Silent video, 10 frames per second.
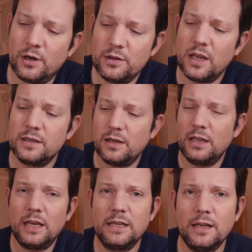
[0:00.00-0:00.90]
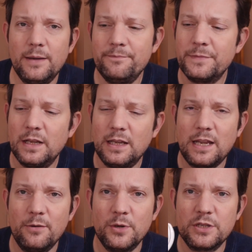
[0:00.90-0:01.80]
I like, I like, um, I like
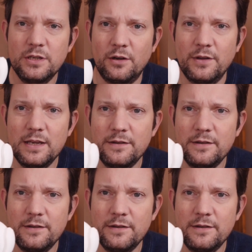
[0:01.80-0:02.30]
how much, you know, there,